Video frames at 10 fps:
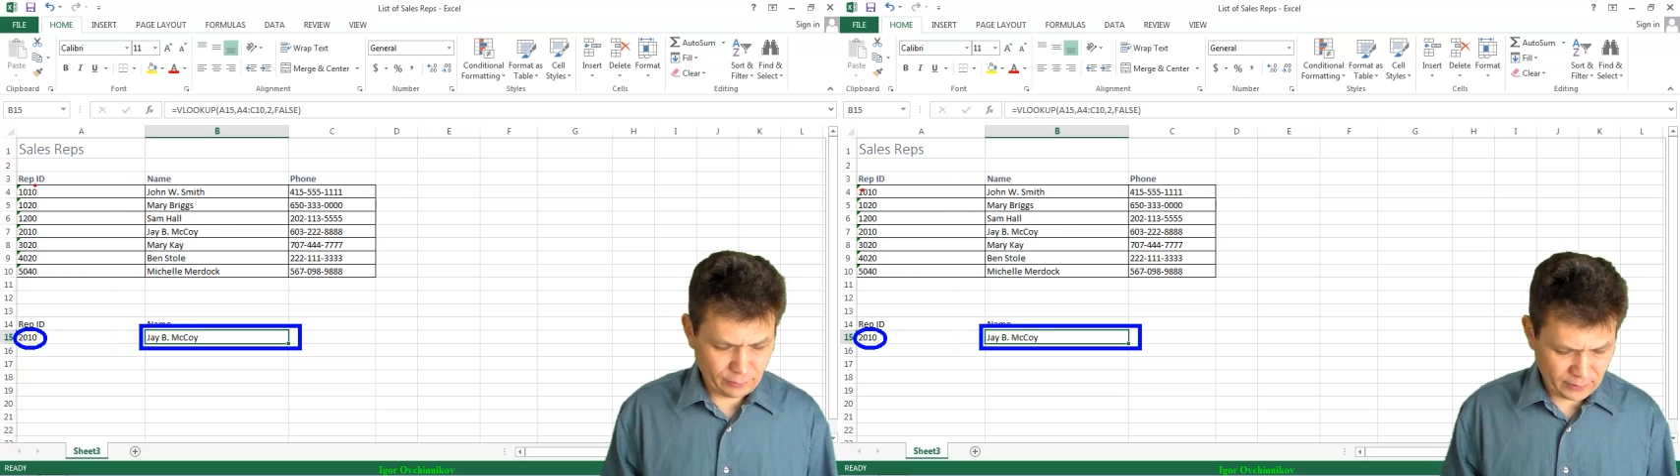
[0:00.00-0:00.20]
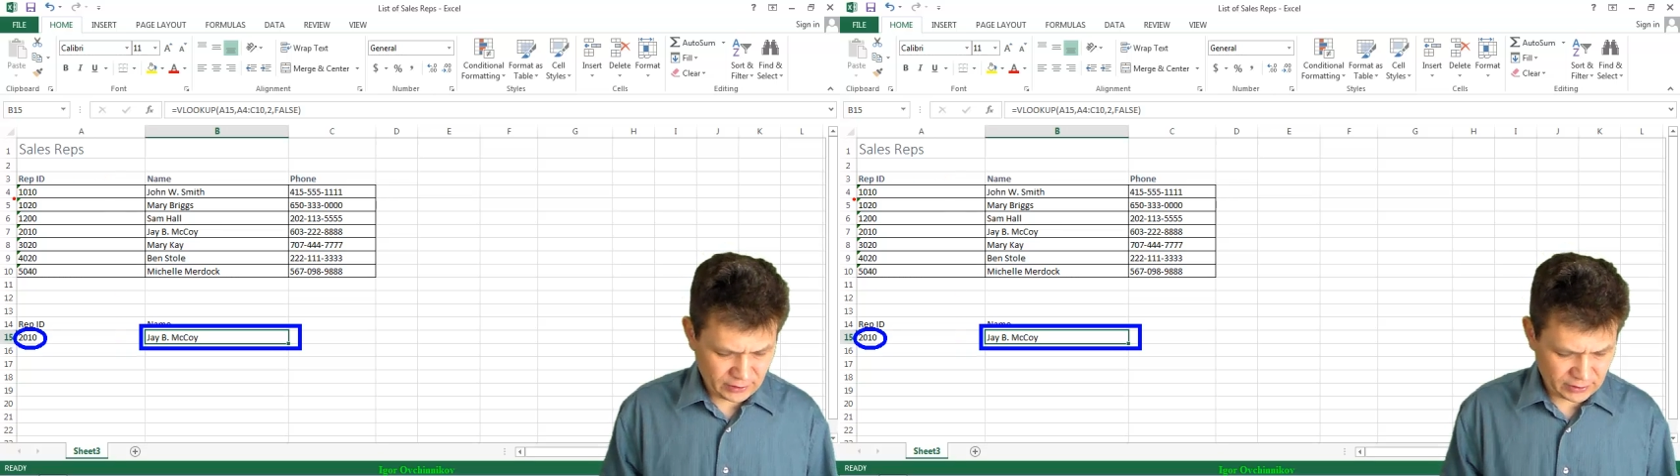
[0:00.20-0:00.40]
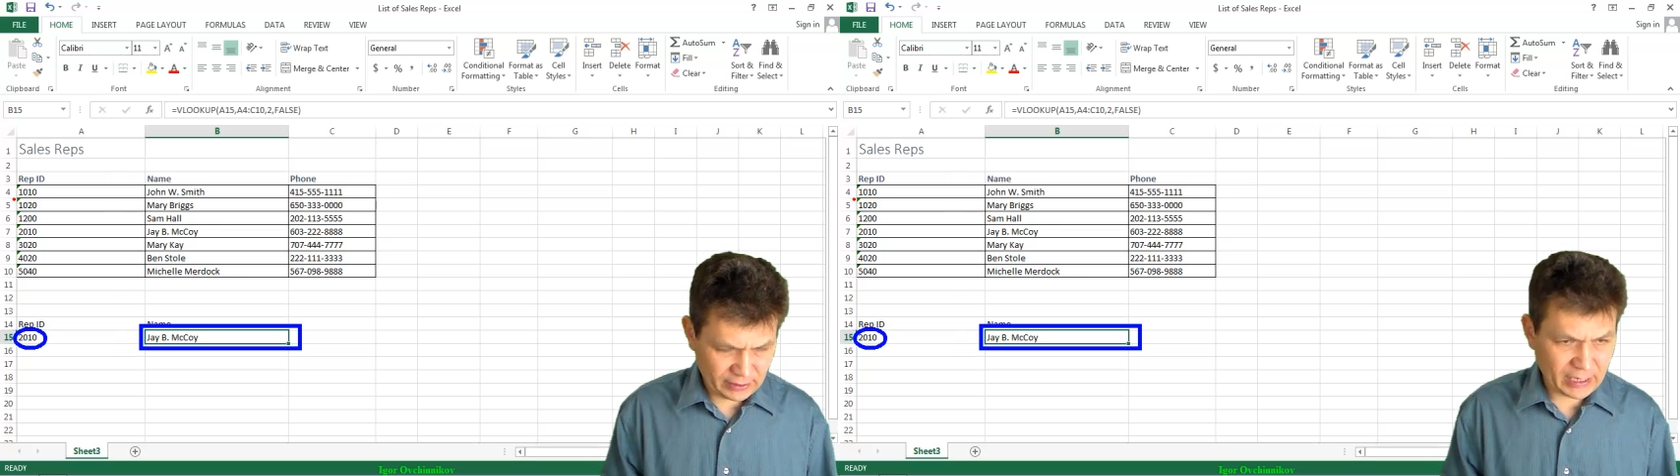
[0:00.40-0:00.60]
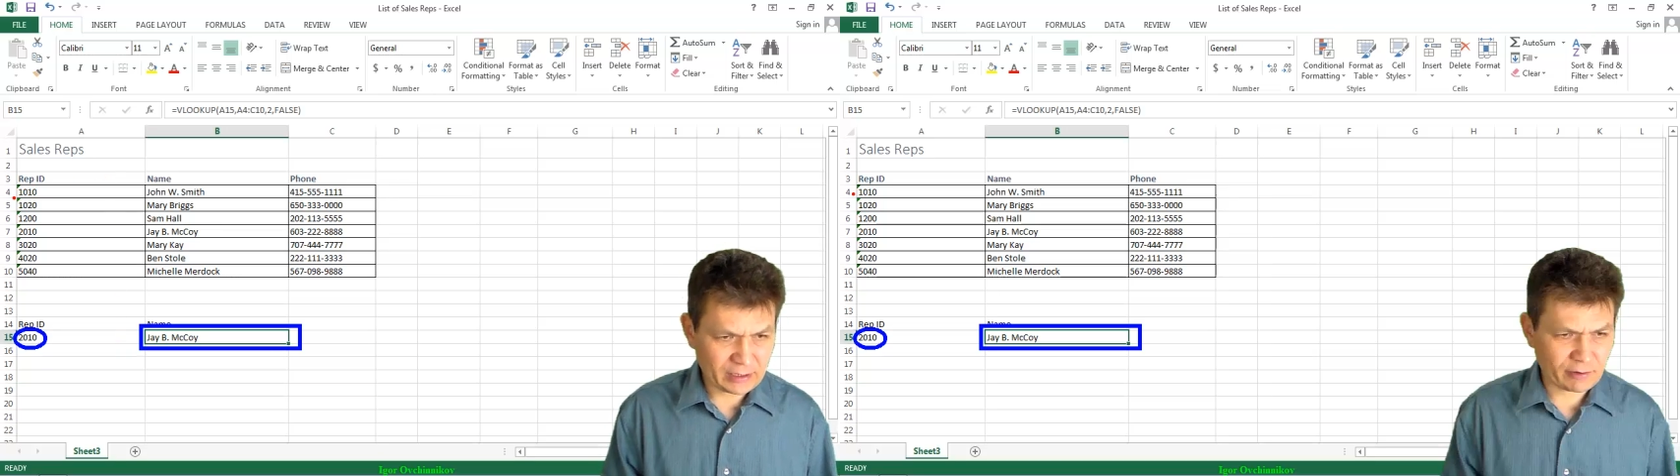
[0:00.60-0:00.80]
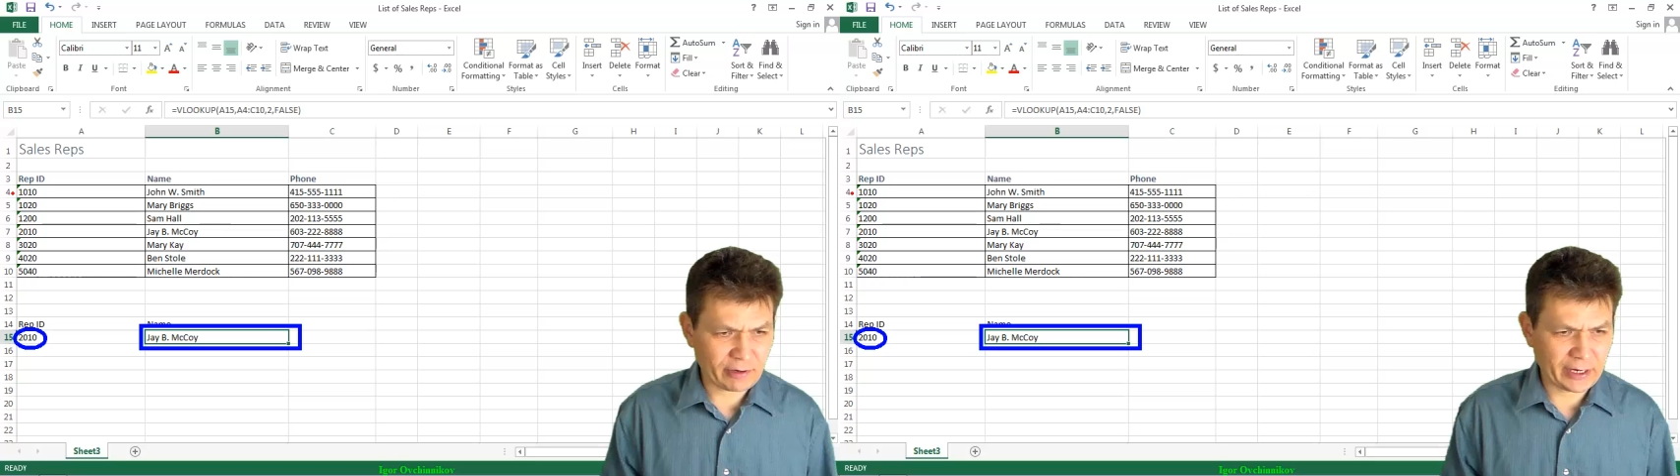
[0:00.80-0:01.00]
this
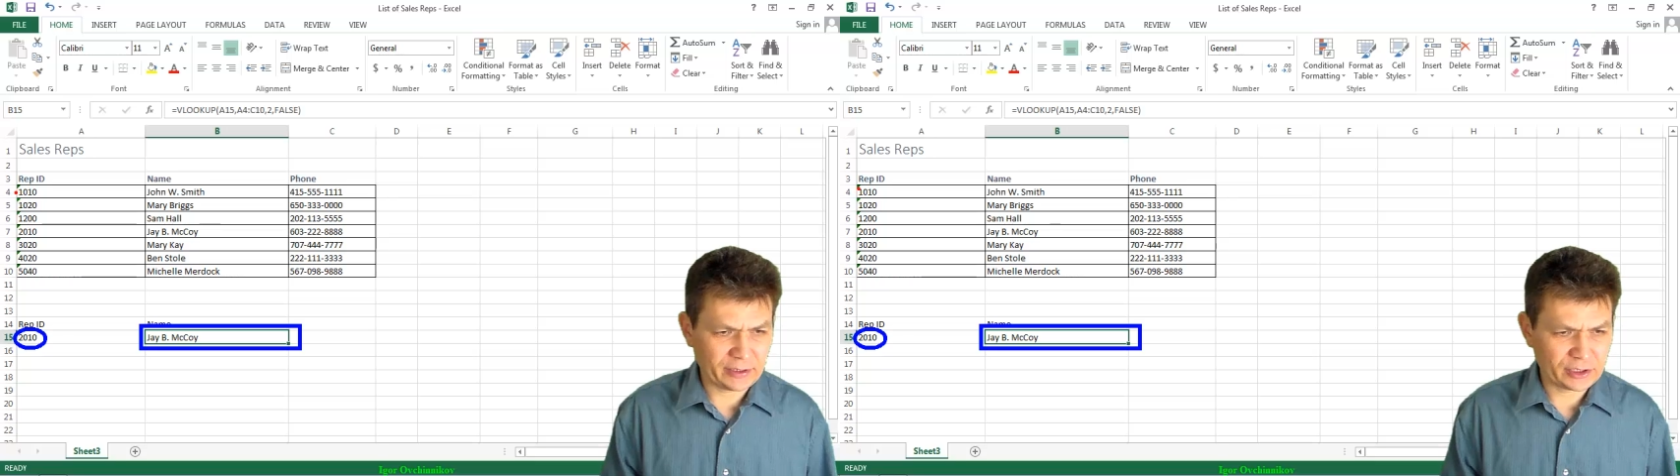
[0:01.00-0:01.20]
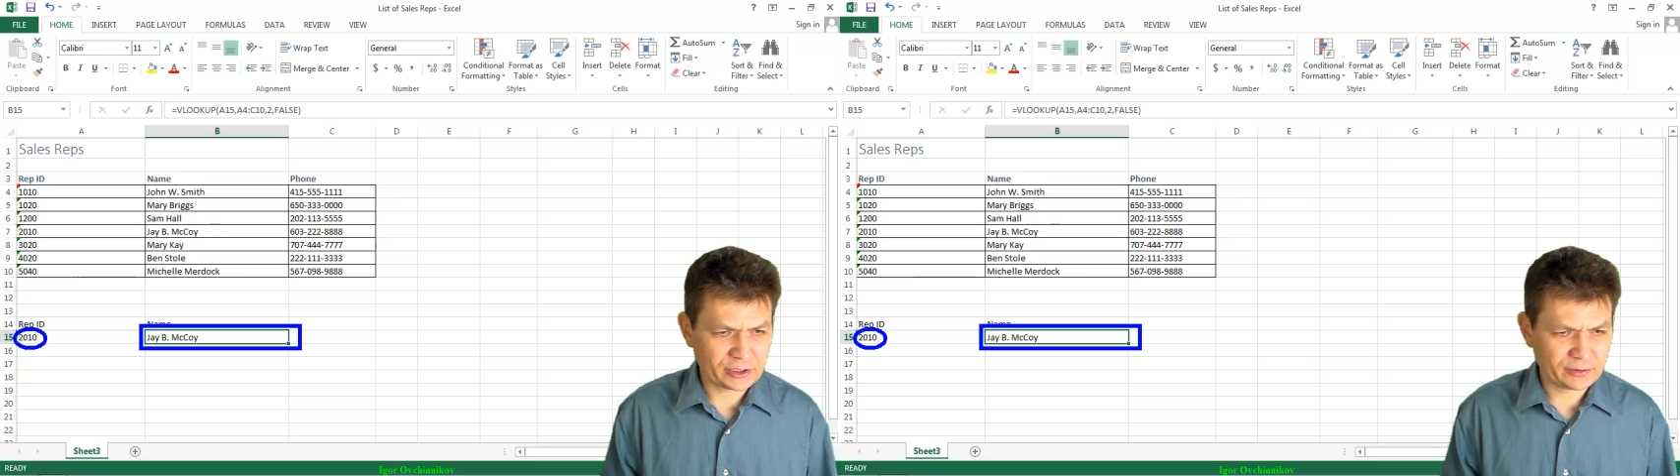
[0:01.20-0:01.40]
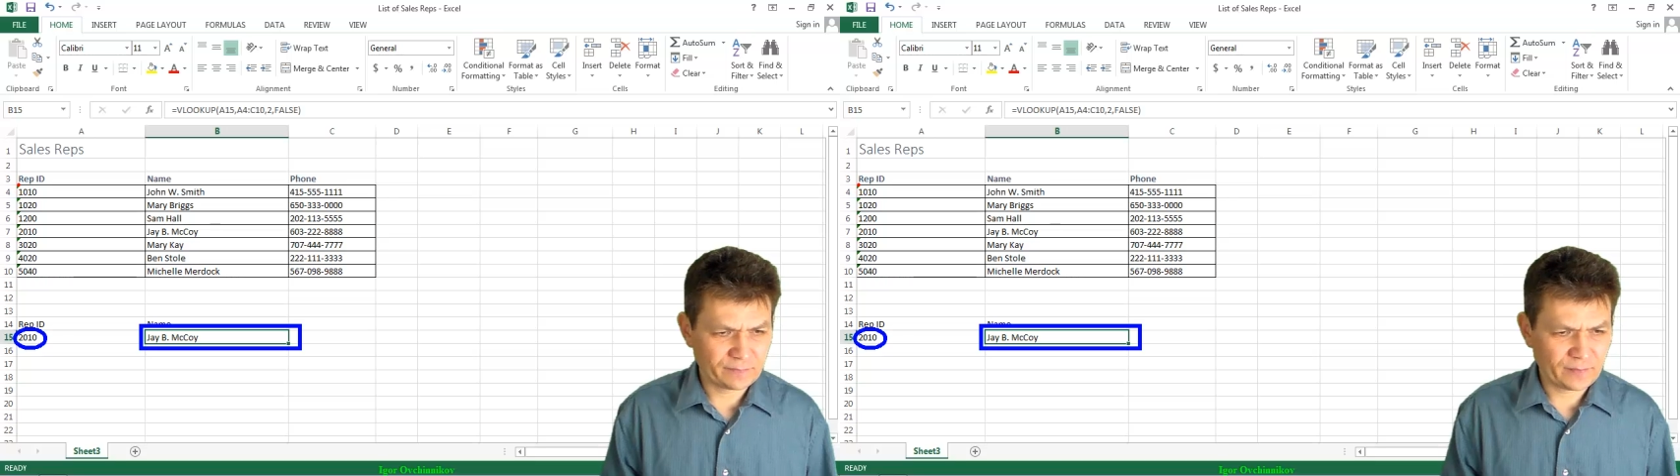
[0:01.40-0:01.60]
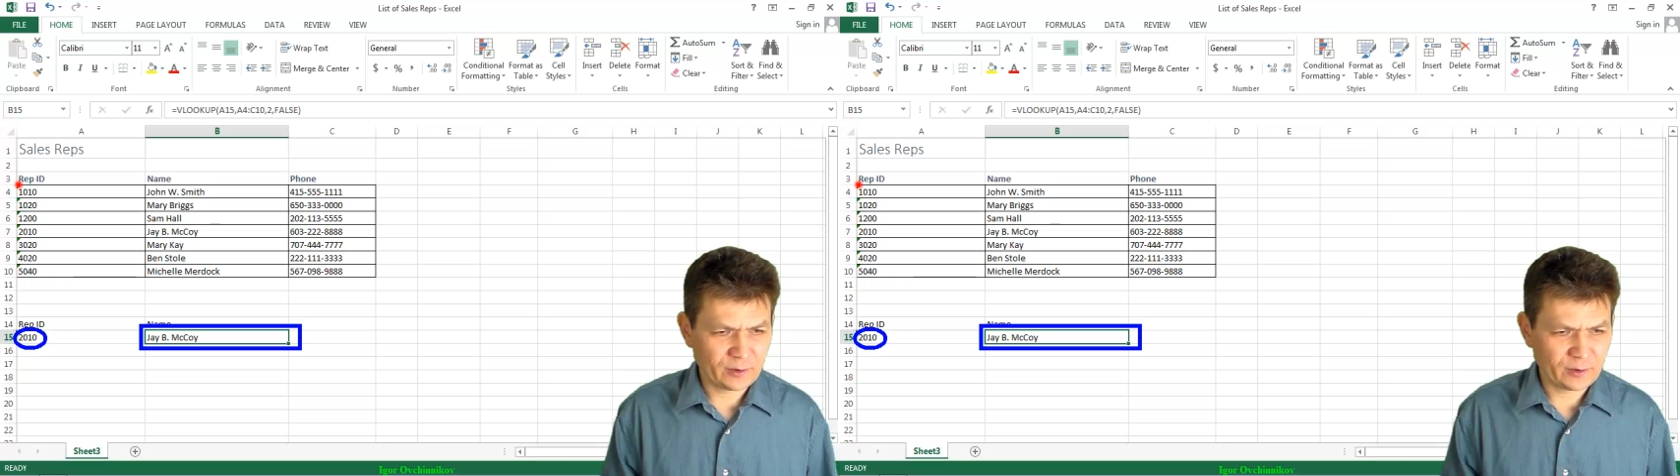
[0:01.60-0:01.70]
data range,